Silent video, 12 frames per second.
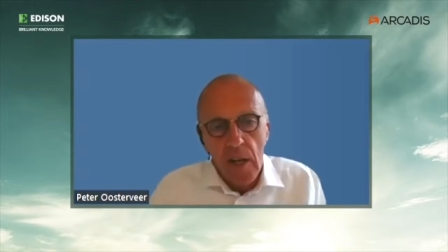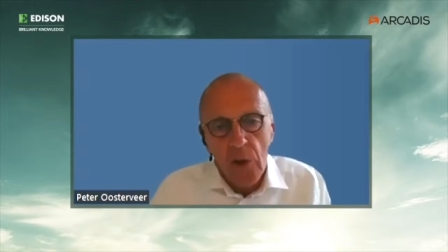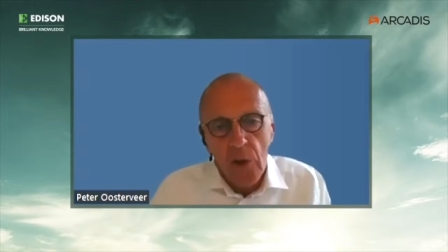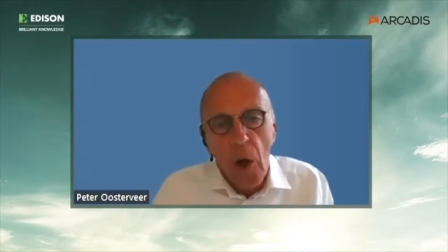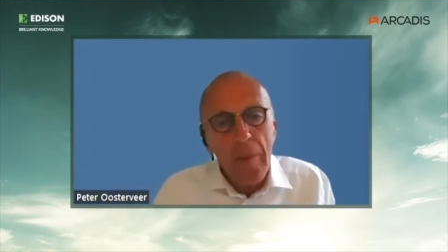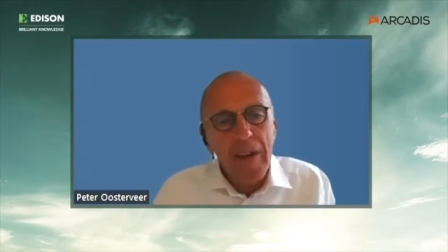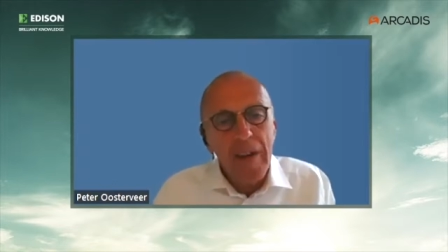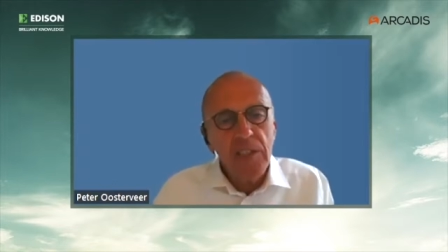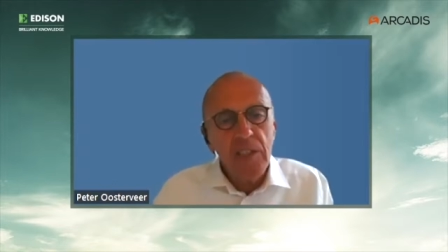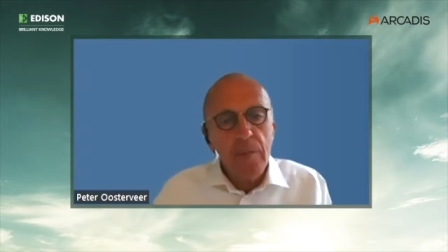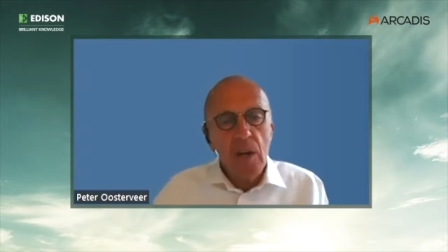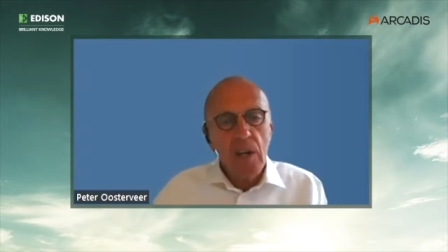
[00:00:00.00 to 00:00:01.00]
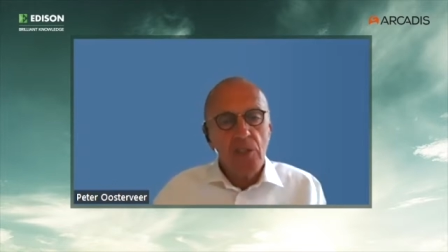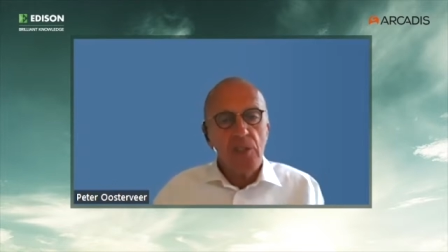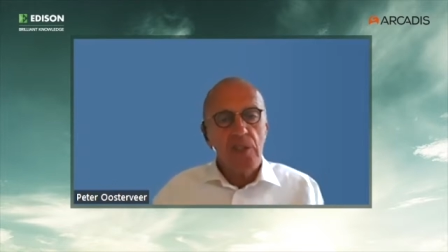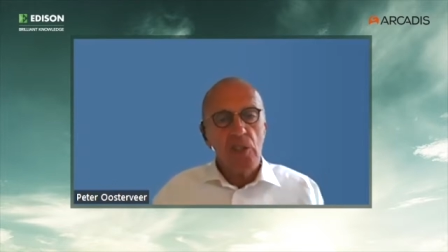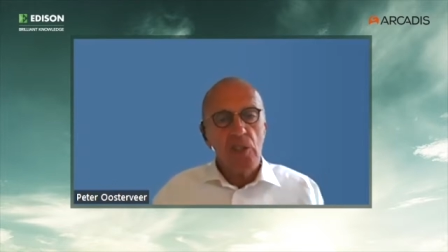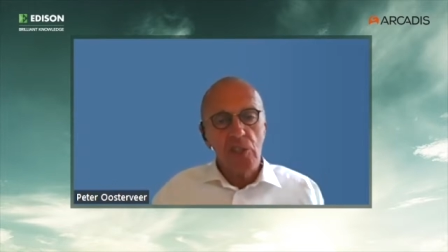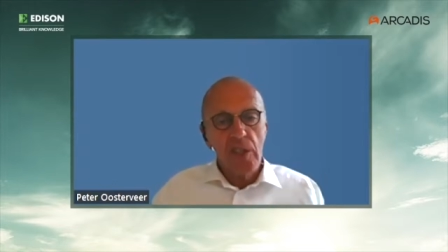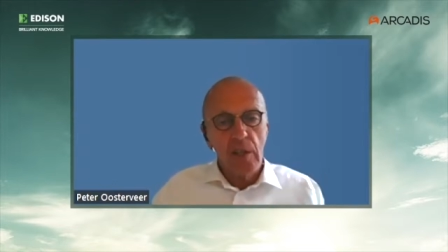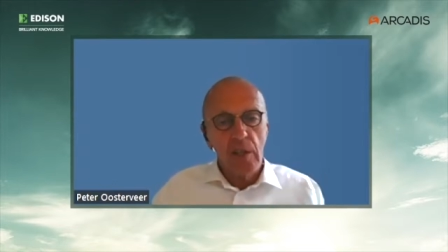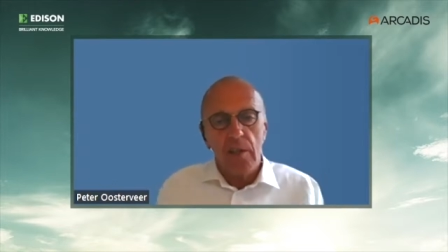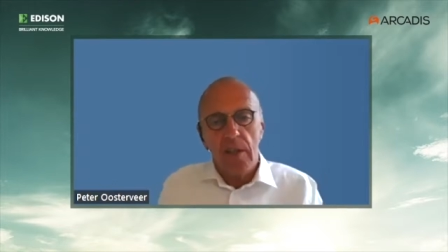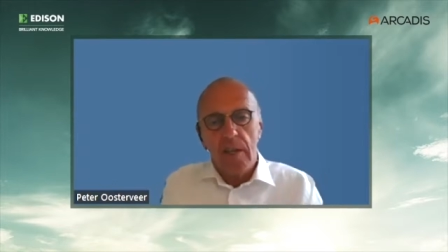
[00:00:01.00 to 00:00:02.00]
On operating margin, there's
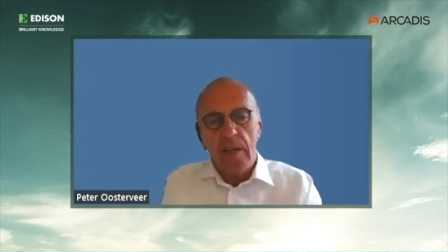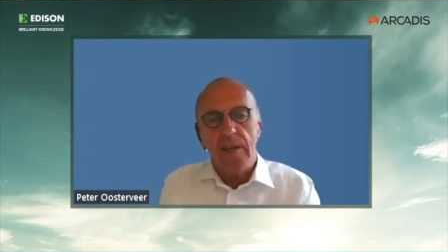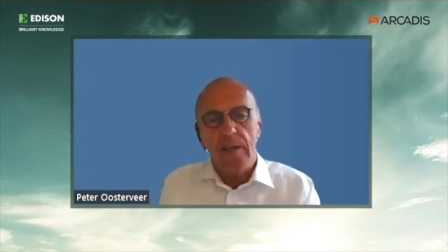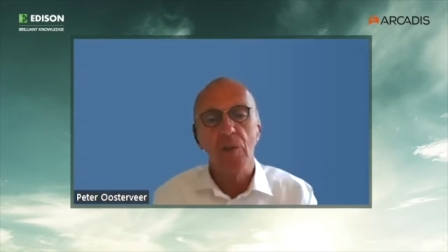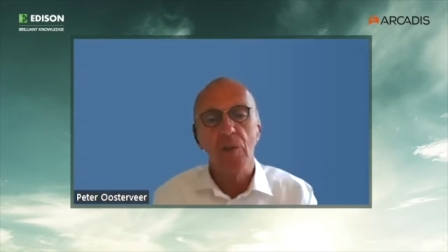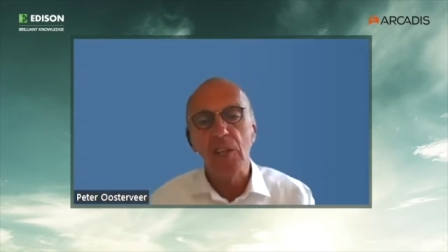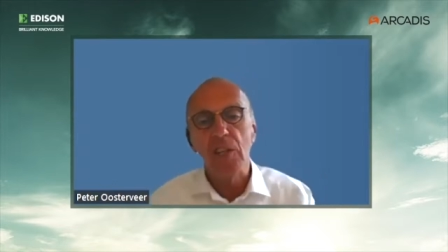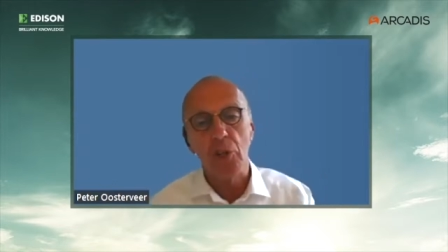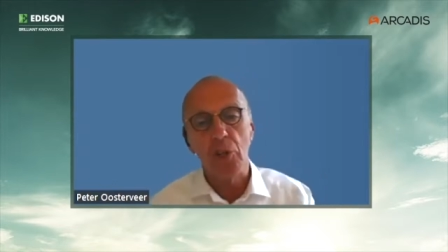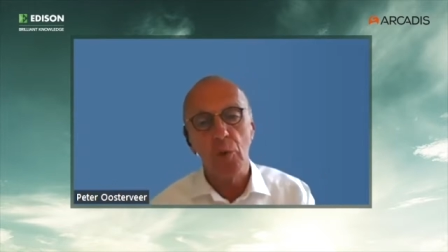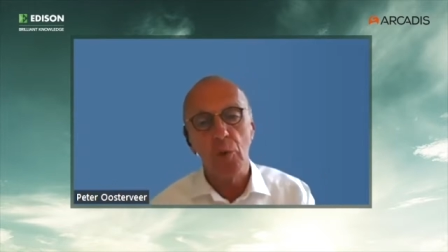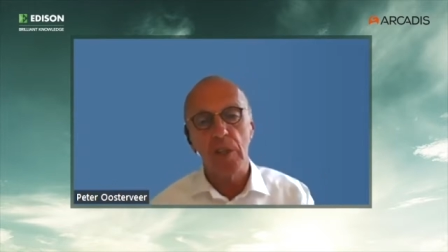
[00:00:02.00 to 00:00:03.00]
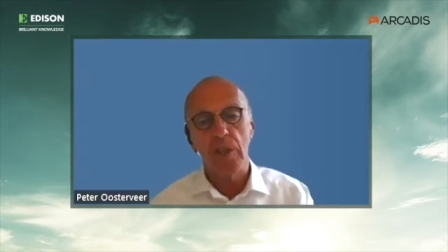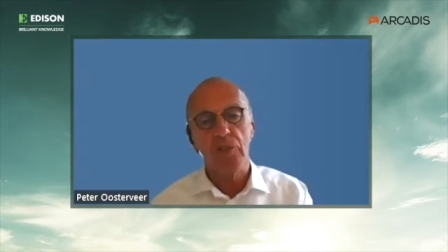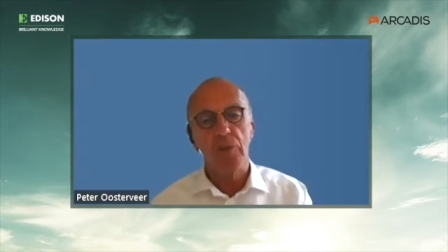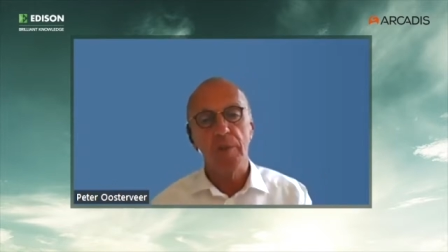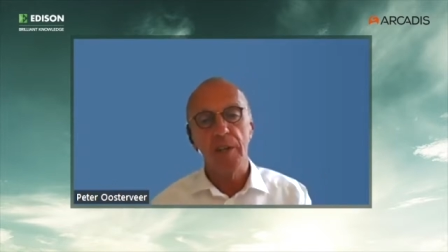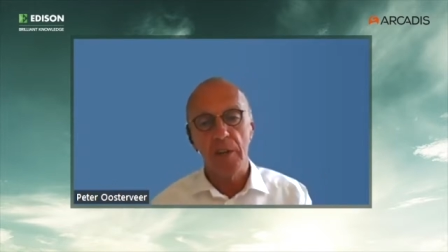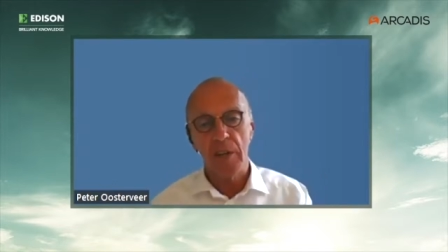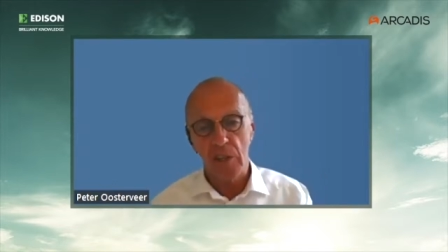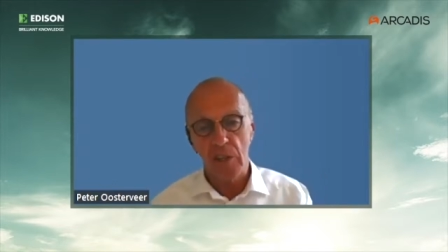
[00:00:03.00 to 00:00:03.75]
still uh, some additional work to be done.